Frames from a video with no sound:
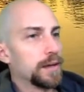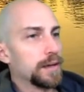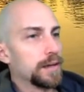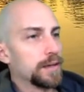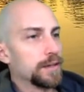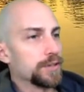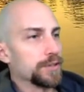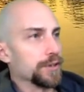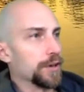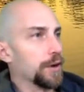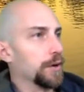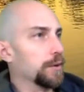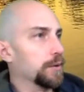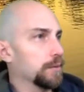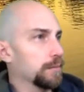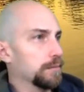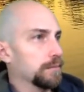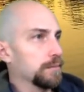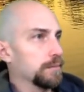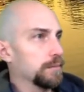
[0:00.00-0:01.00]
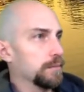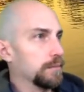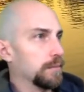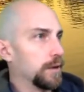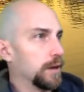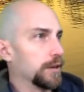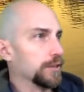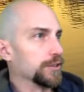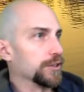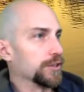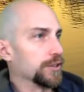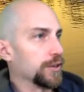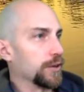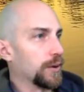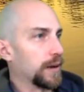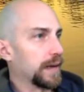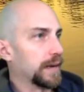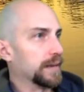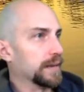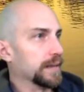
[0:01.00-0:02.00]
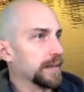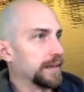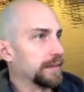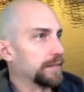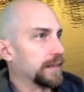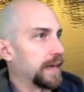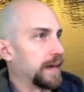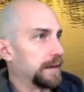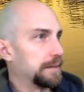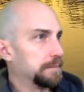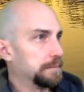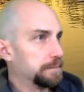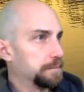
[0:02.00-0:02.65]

so I'll just go ahead and leave that.